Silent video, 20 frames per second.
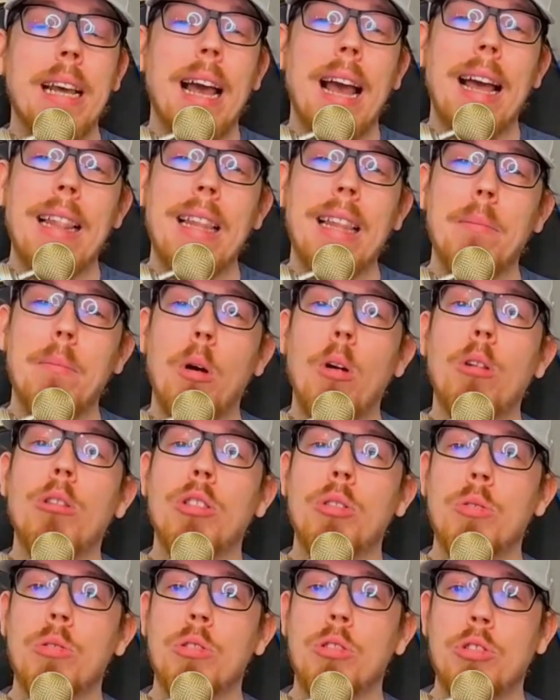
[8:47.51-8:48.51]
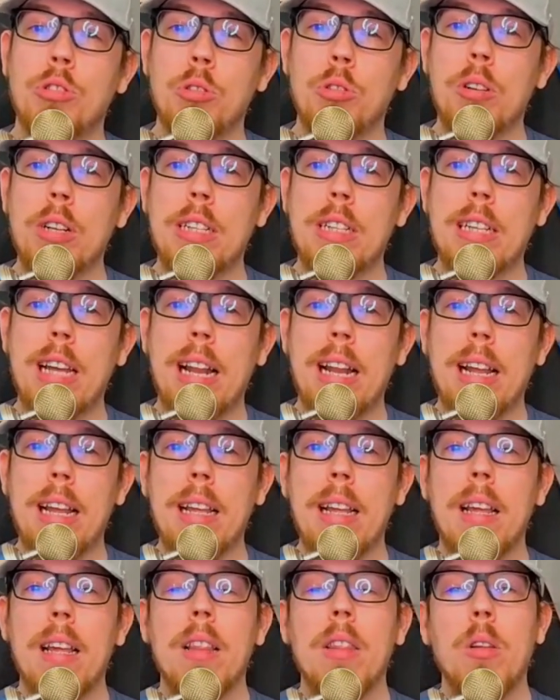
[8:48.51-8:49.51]
and the emotional storytelling
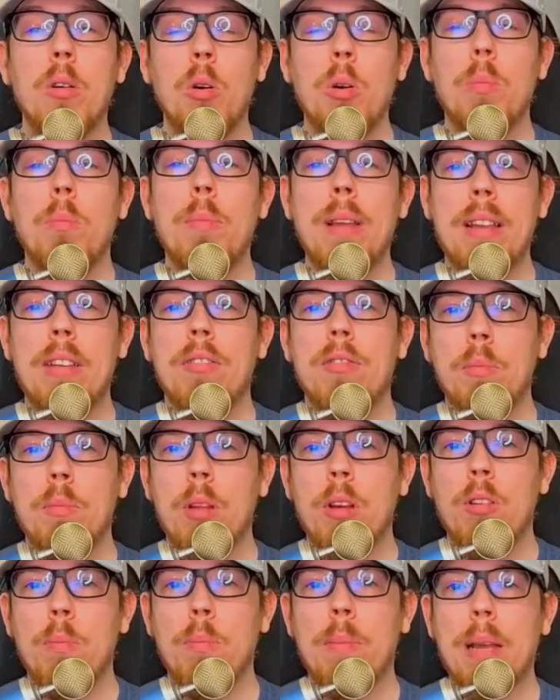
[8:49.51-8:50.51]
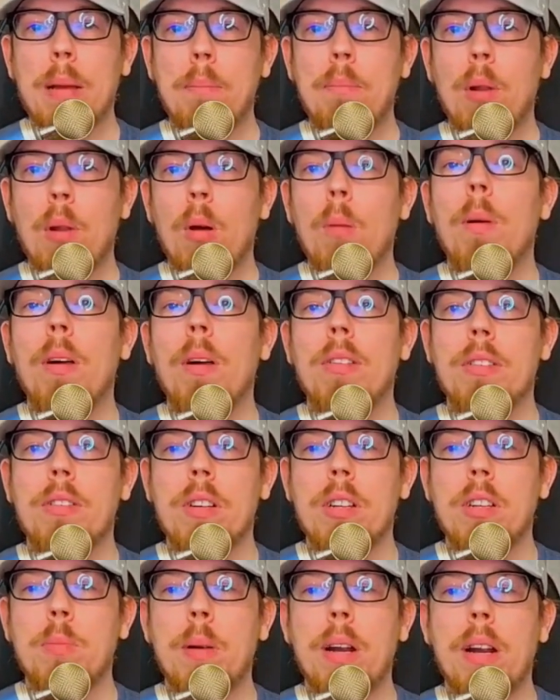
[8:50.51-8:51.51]
that we'll miss from those big blockbuster
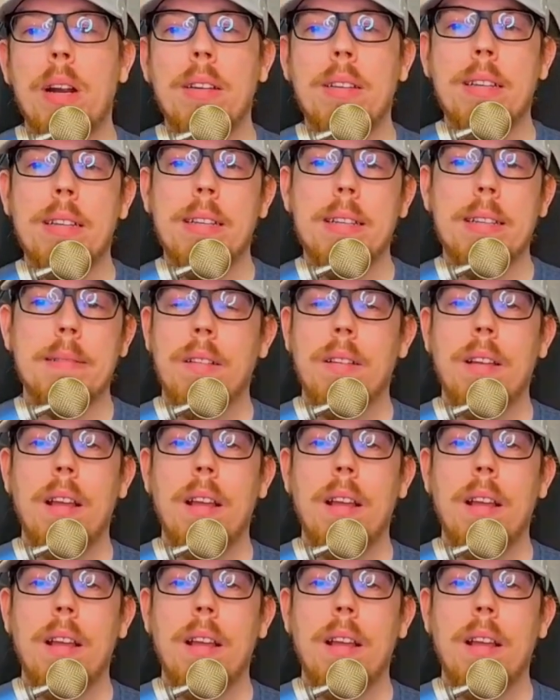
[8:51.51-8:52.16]
experiences.